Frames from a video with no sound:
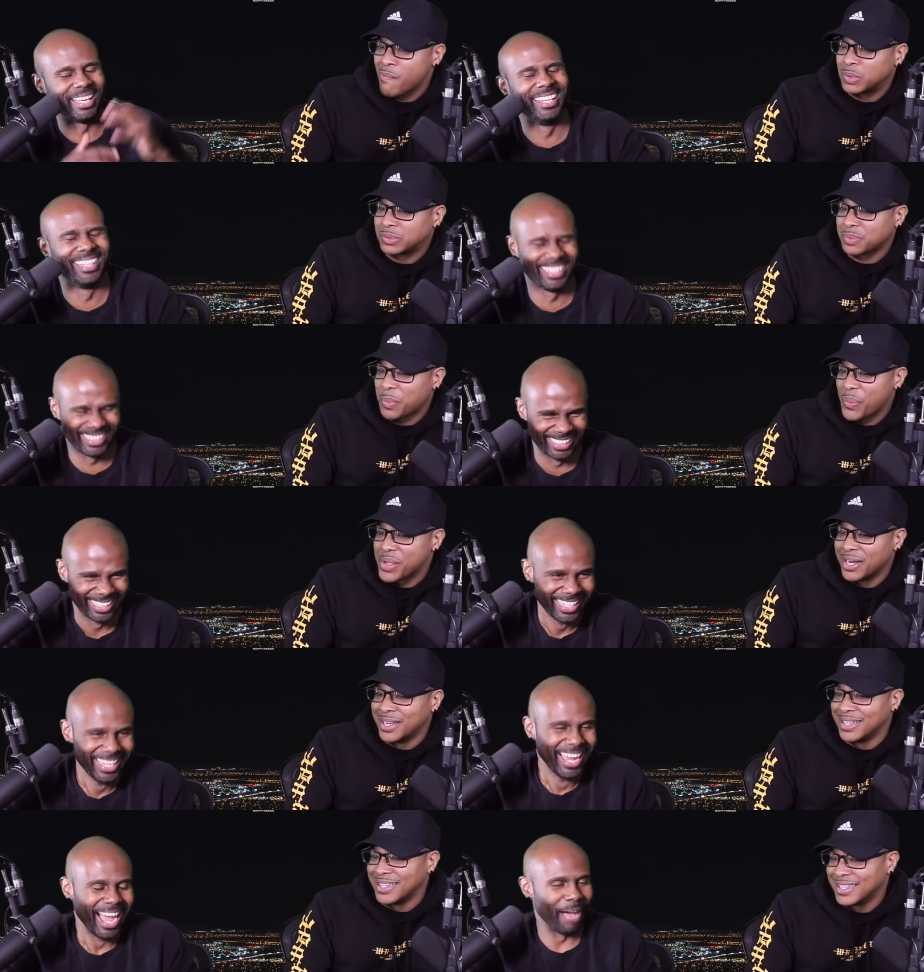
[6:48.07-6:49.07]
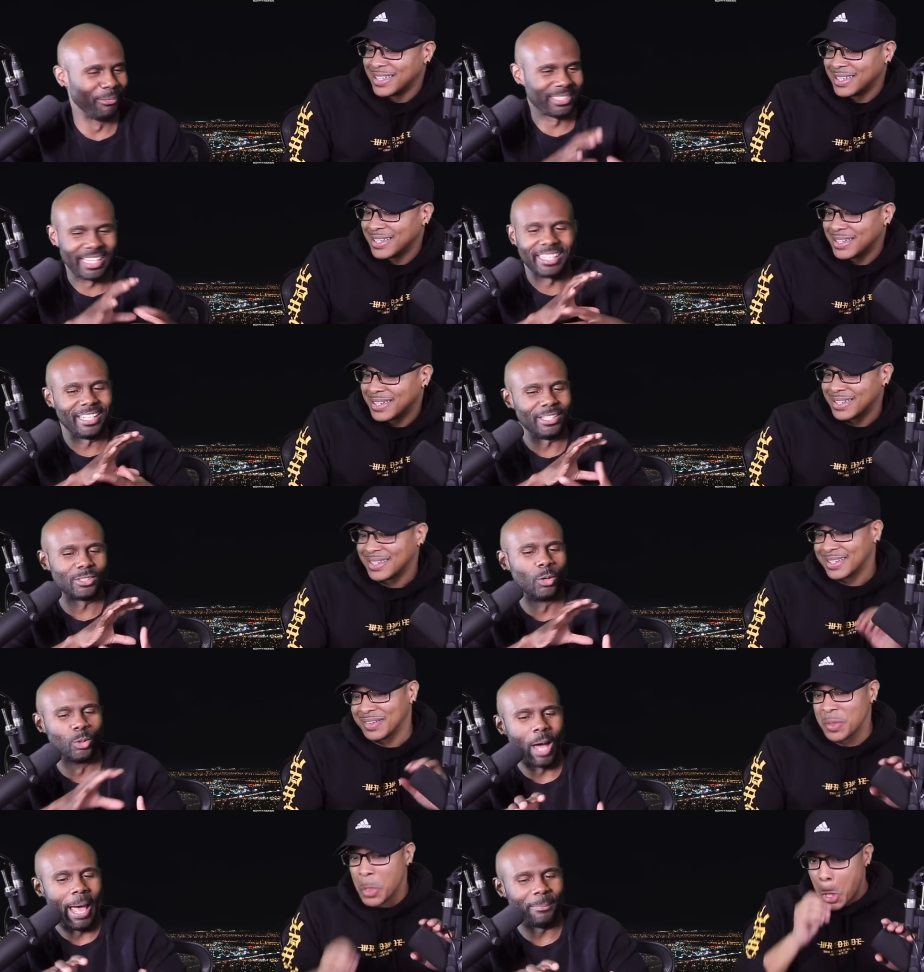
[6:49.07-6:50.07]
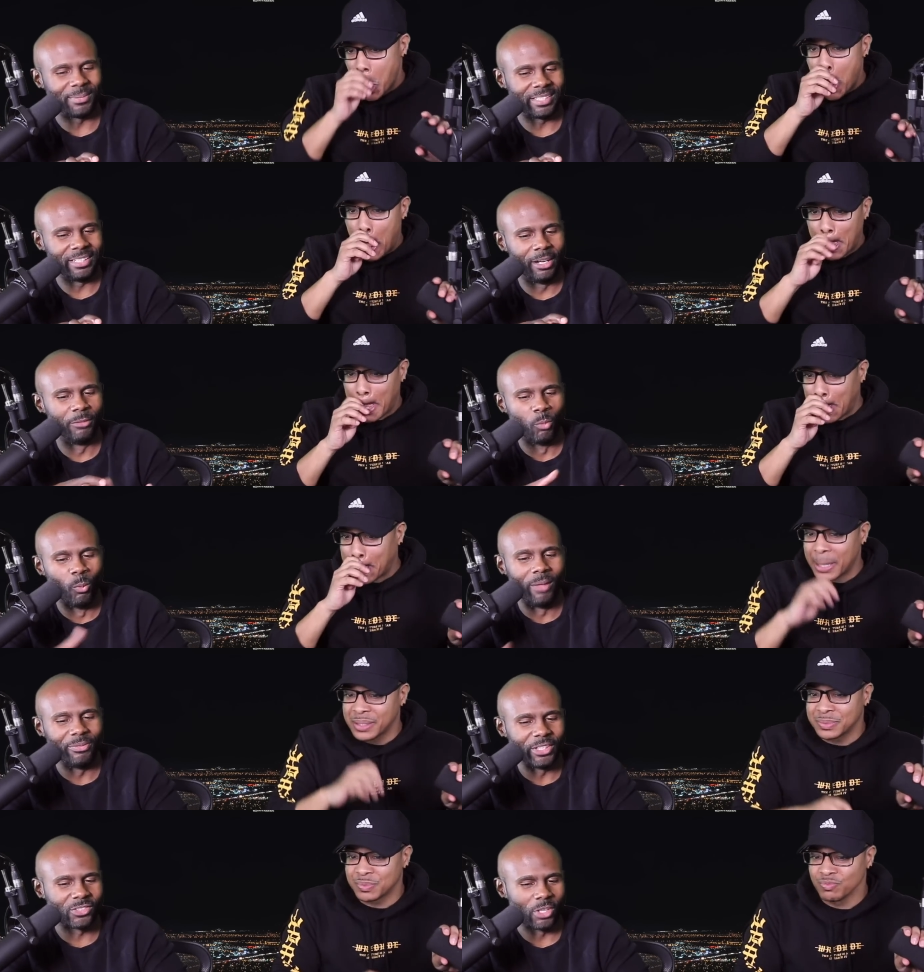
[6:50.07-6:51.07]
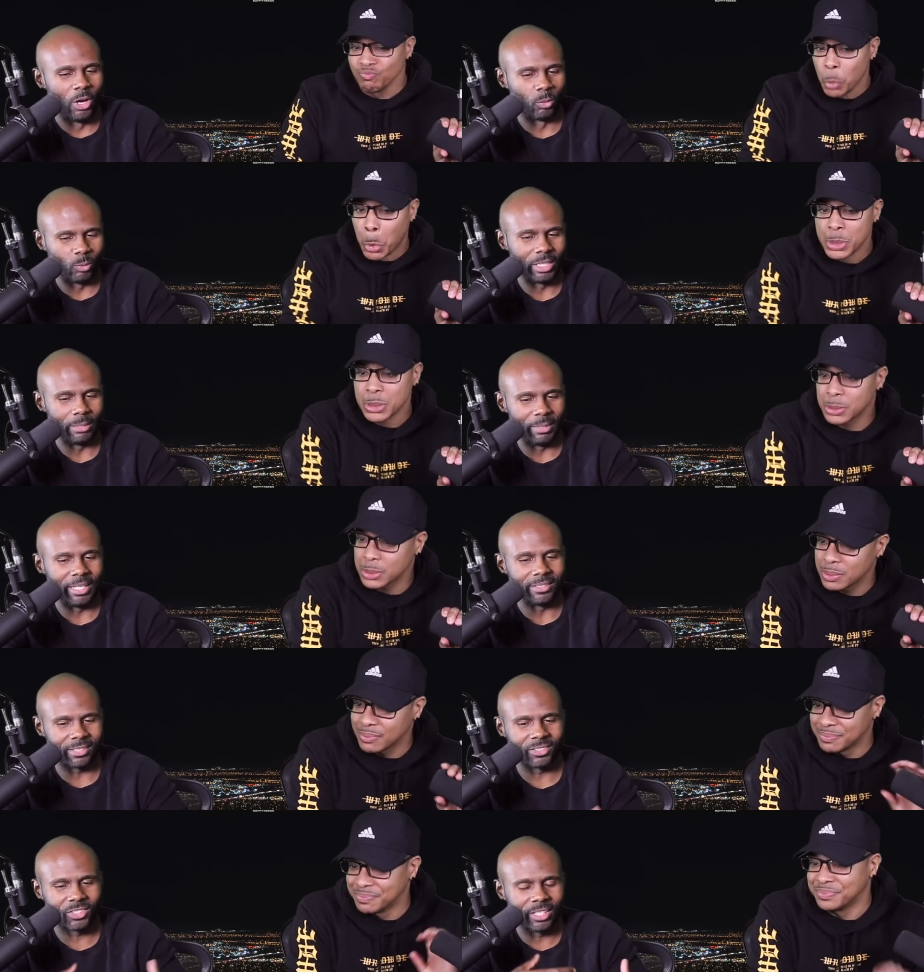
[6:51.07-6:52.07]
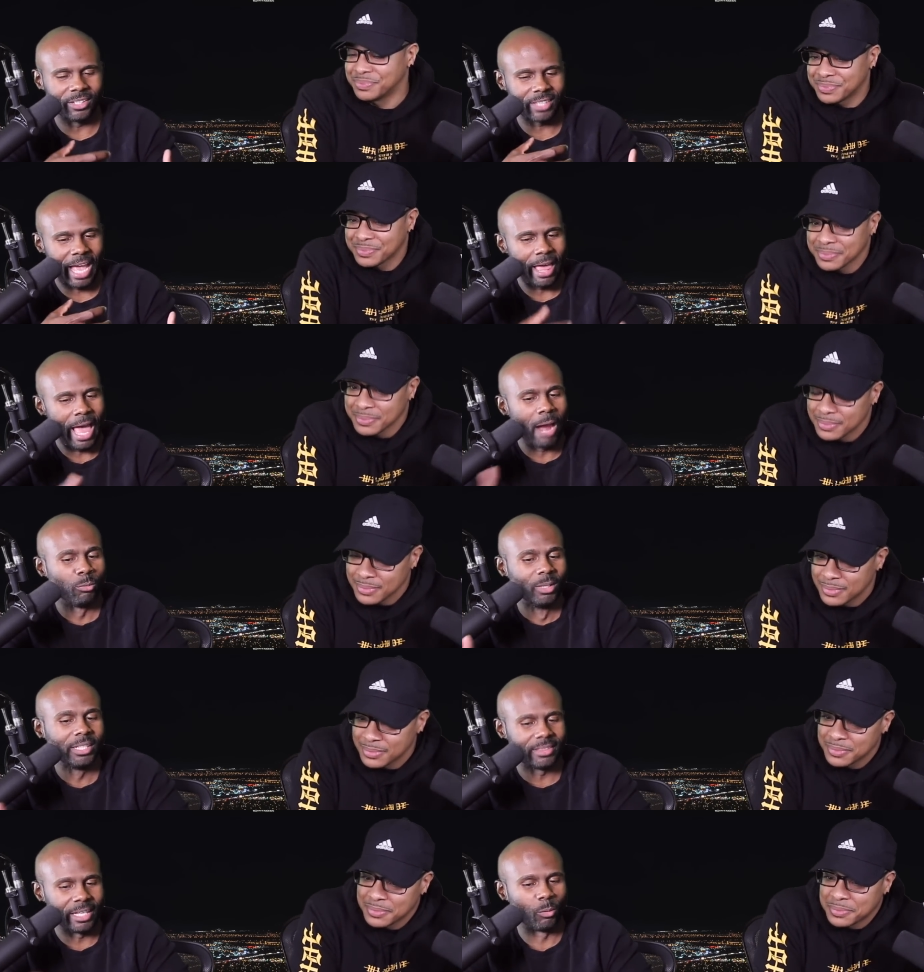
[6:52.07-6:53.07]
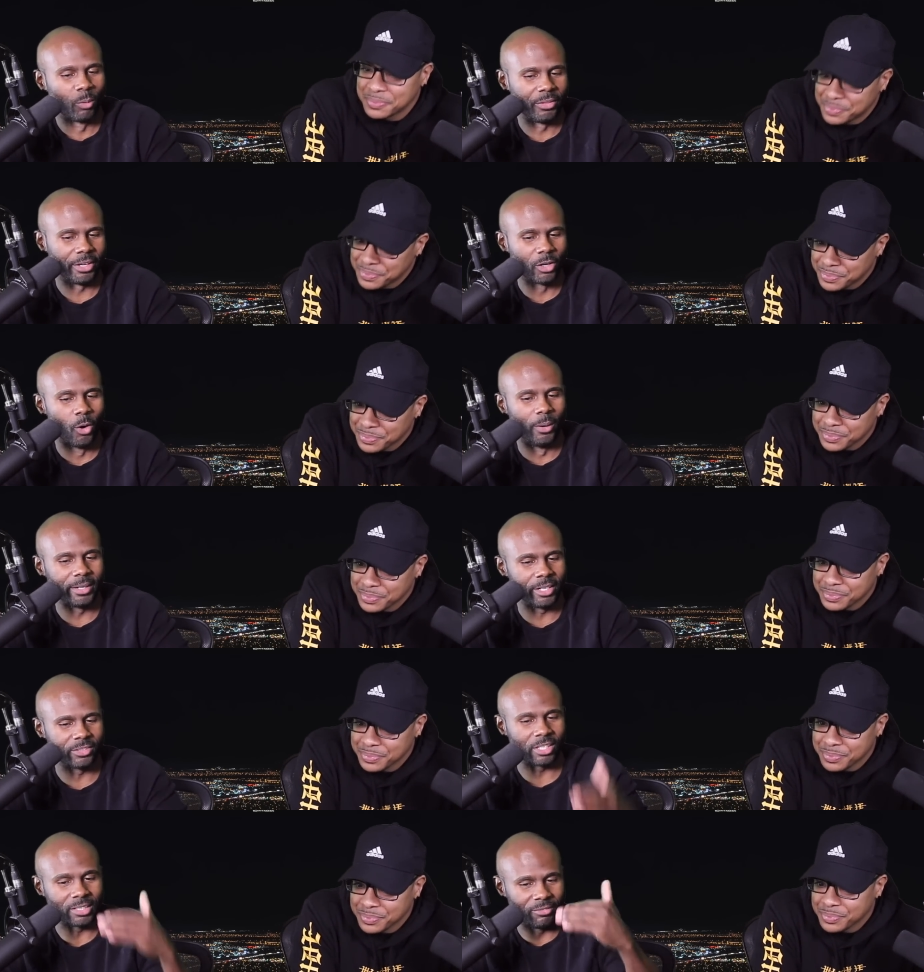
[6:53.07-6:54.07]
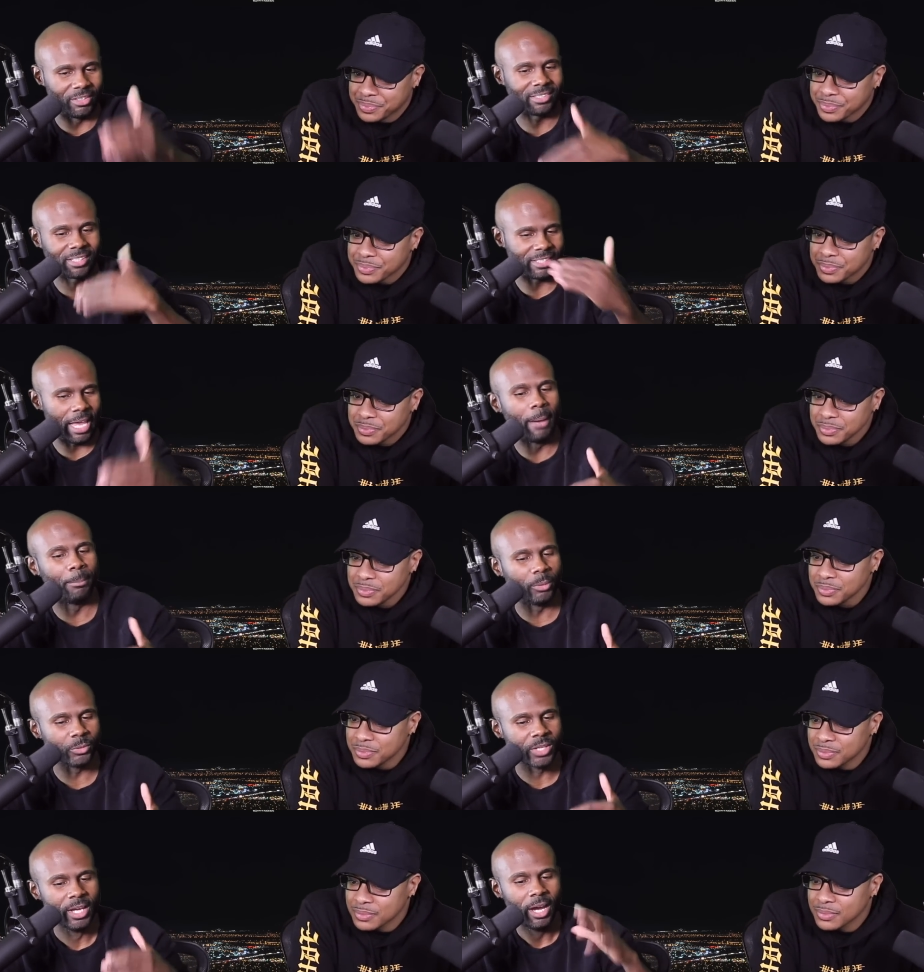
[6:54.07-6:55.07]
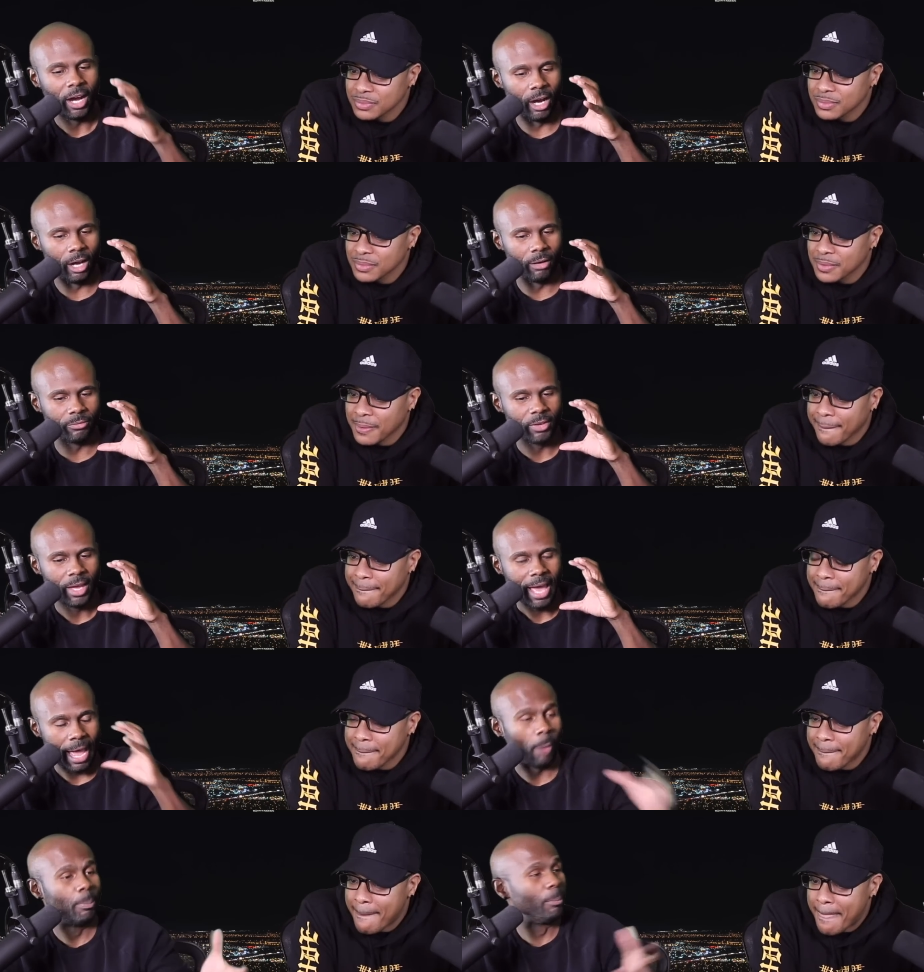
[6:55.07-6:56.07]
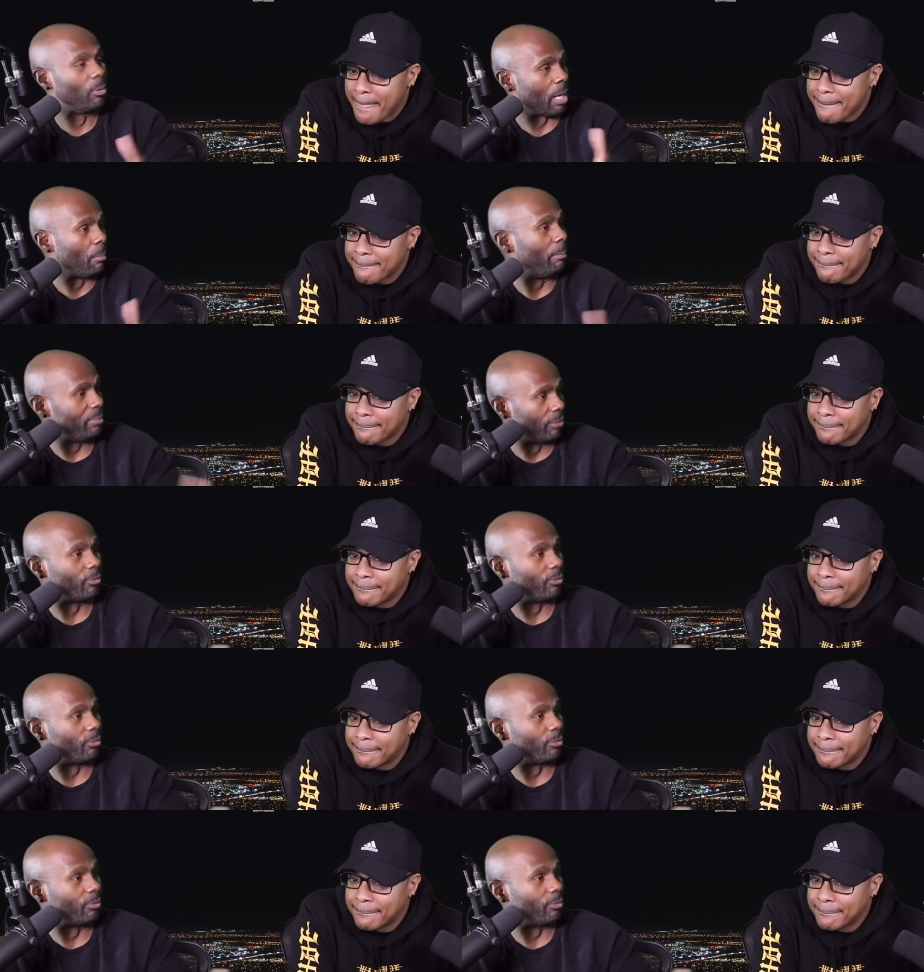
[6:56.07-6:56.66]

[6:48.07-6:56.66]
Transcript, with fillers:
Speaker 1: I was thinking the total opposite of what this song really means. It's just I, I, really think where they're going here is they're giving us examples of how people come up